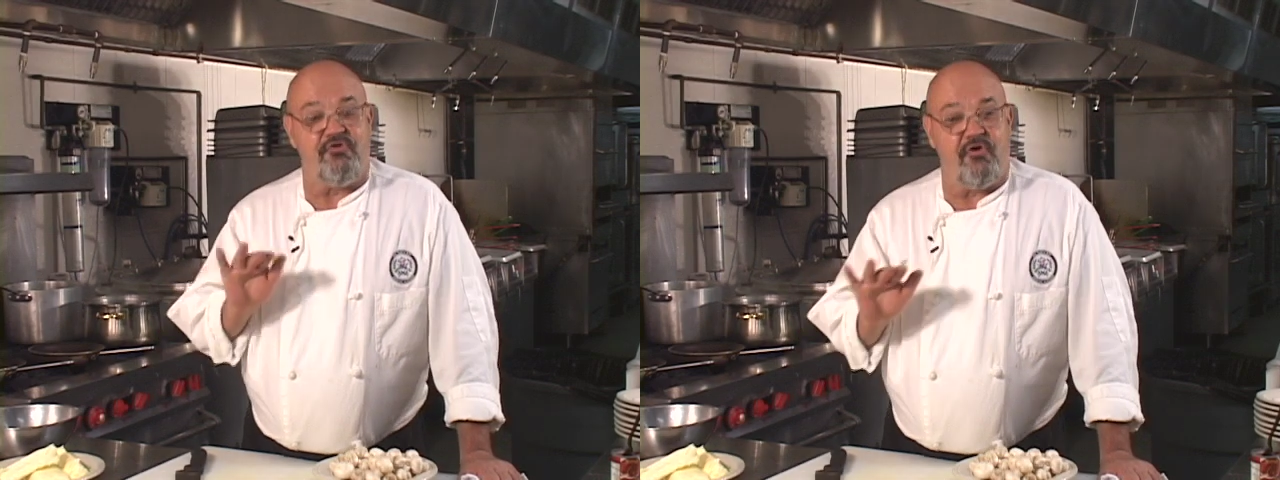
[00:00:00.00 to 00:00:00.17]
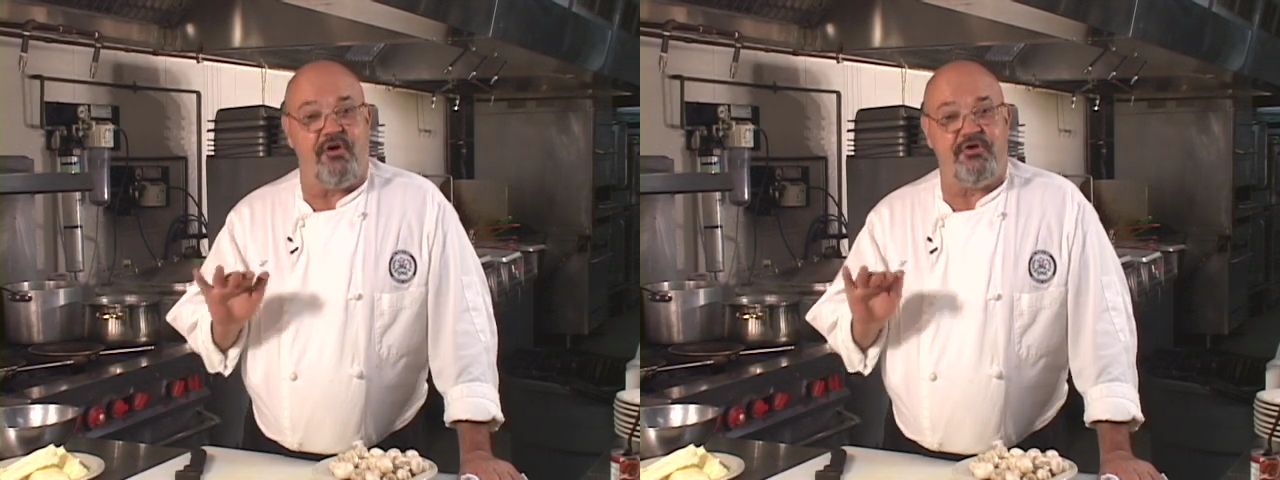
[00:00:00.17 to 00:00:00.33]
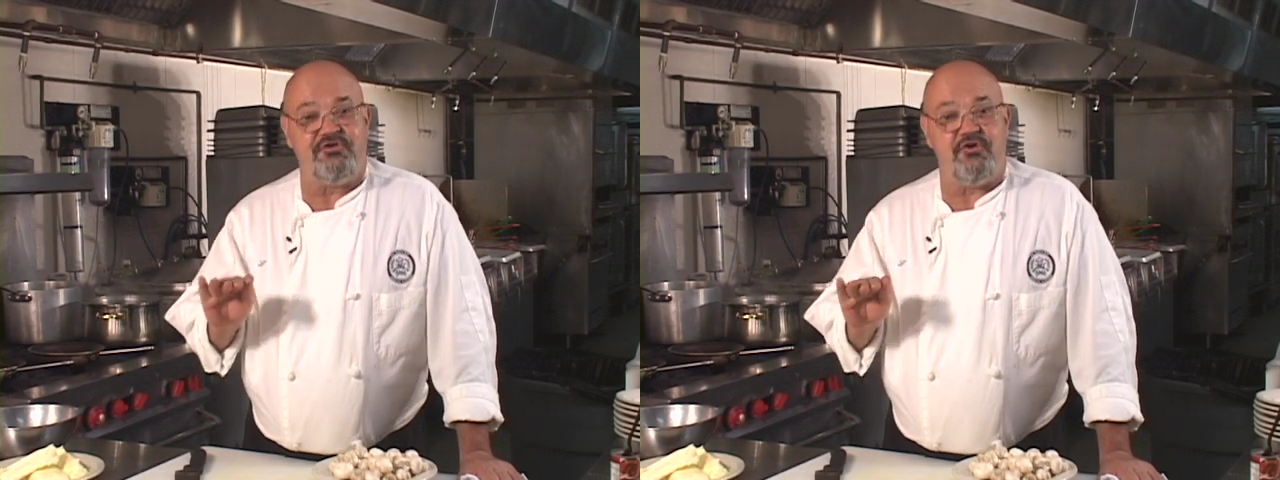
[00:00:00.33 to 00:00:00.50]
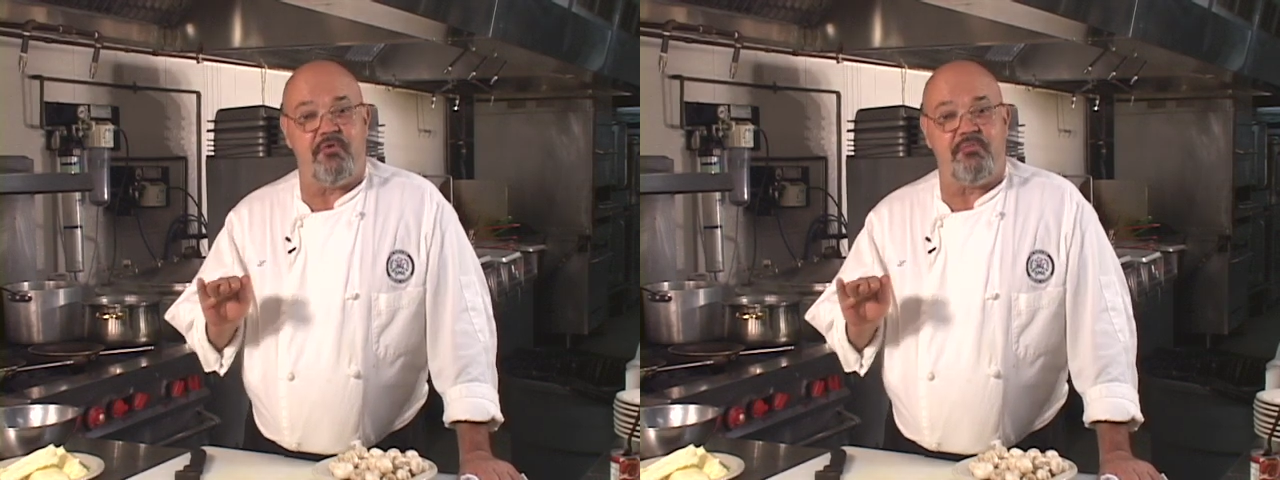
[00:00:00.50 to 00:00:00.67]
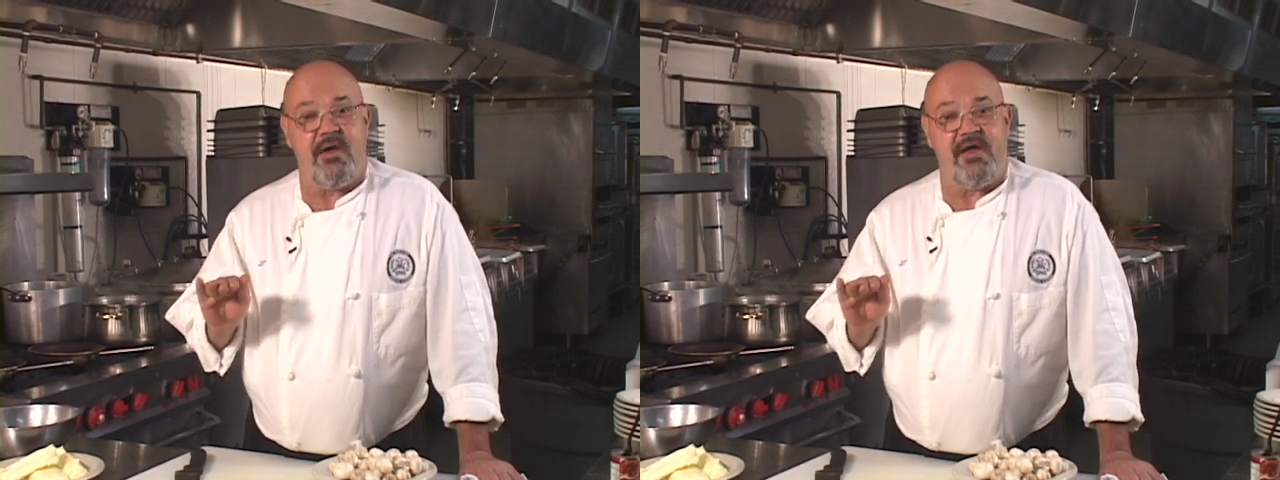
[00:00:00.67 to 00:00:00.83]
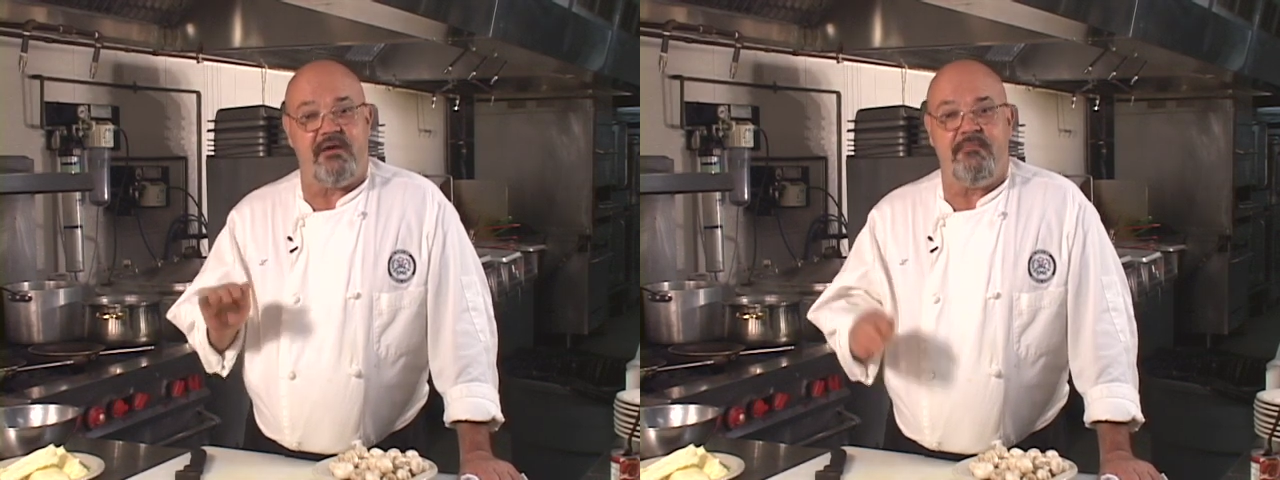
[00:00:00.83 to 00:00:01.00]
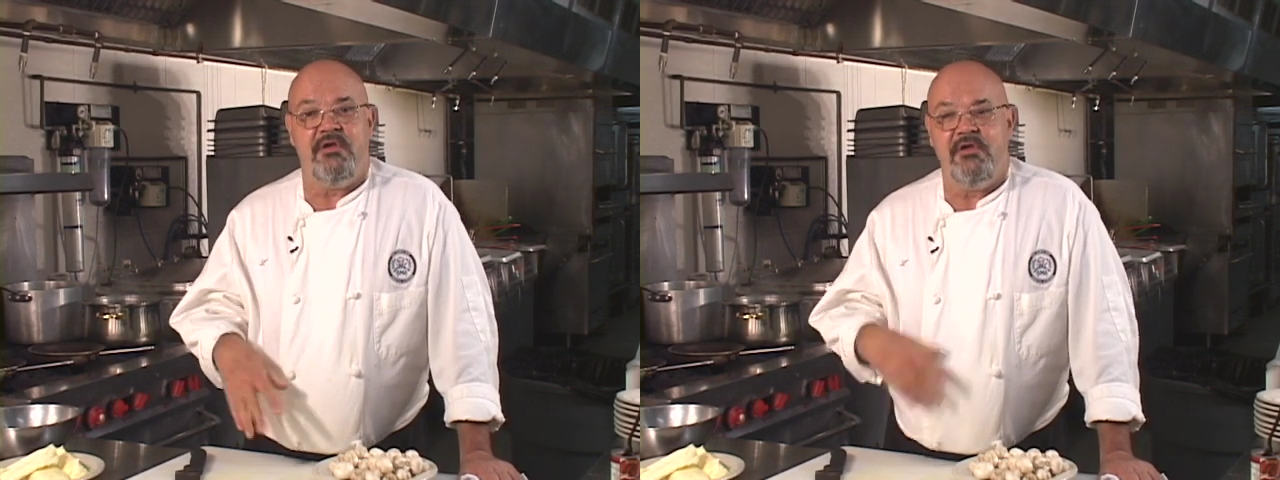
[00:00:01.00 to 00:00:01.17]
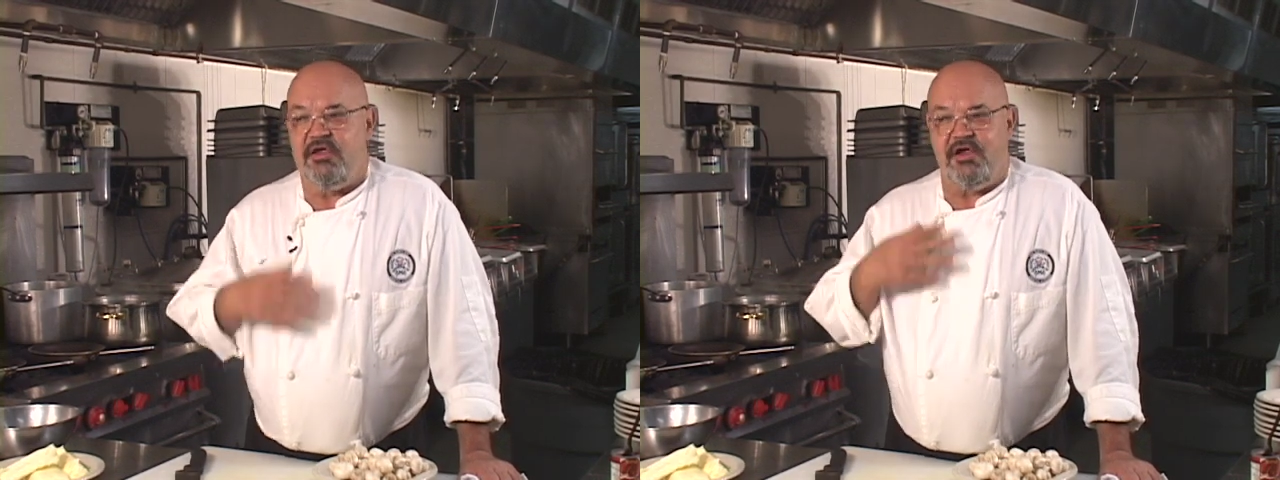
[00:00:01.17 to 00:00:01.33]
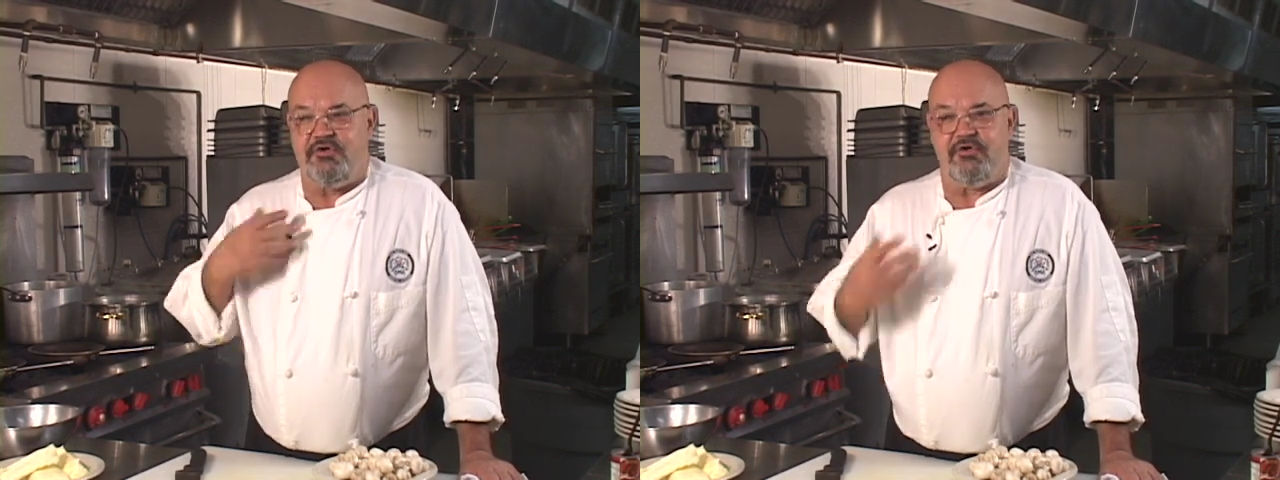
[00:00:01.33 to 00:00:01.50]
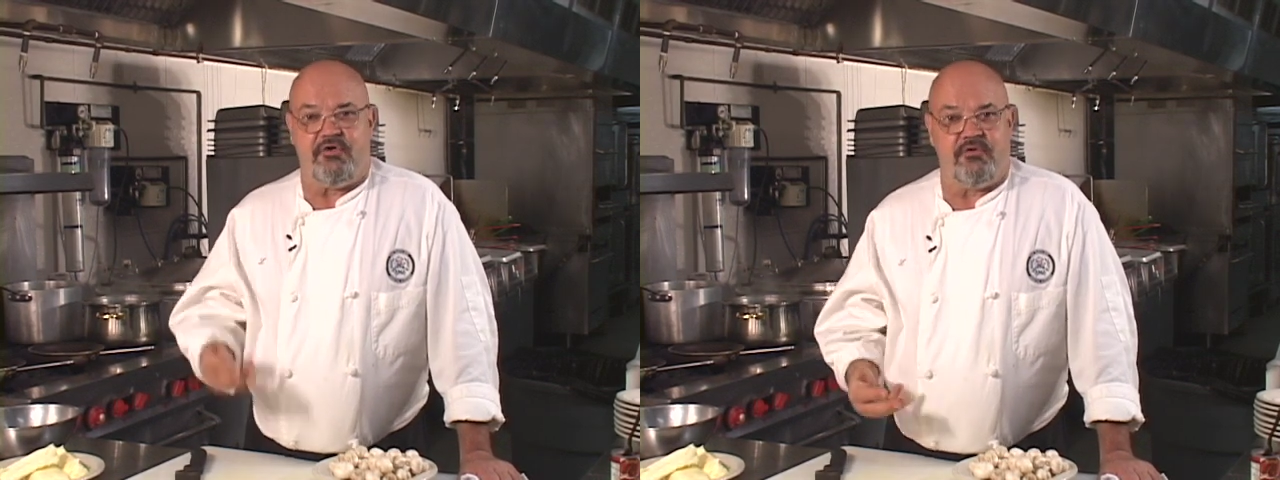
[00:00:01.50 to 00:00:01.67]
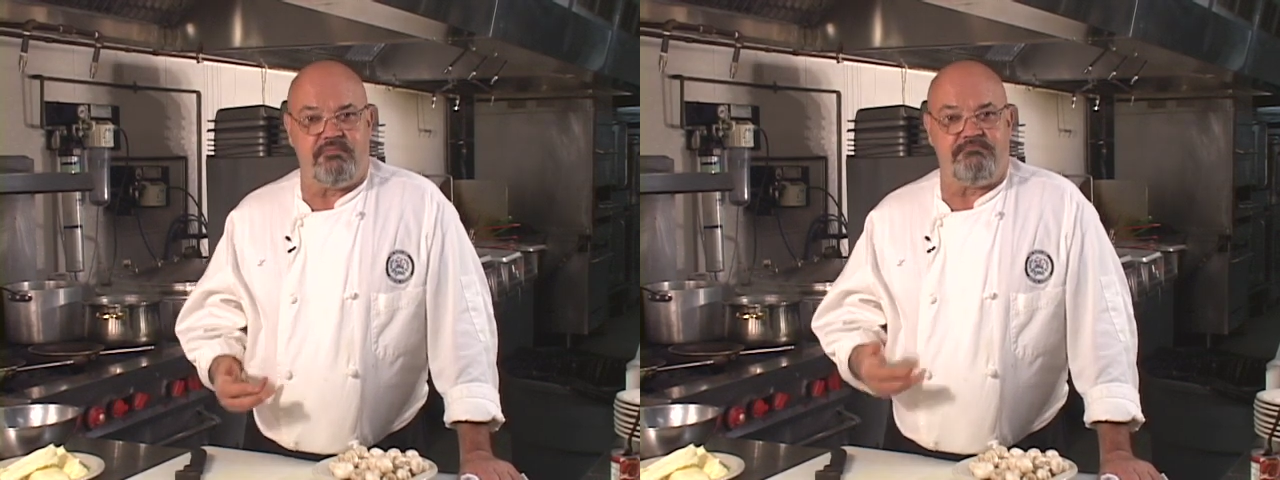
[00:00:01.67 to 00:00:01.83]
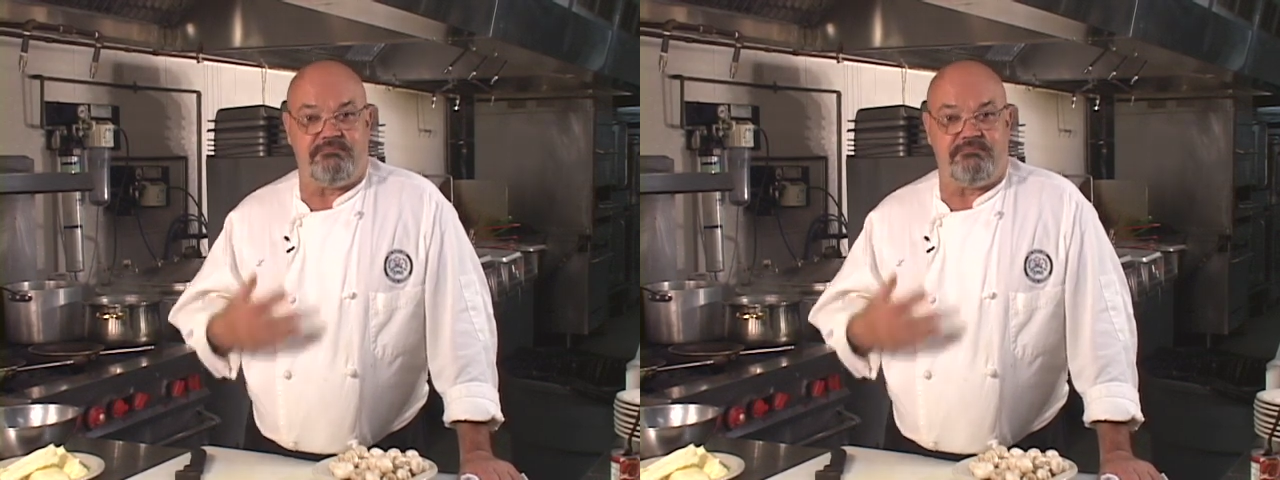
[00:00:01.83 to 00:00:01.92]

your artichoke bottom in your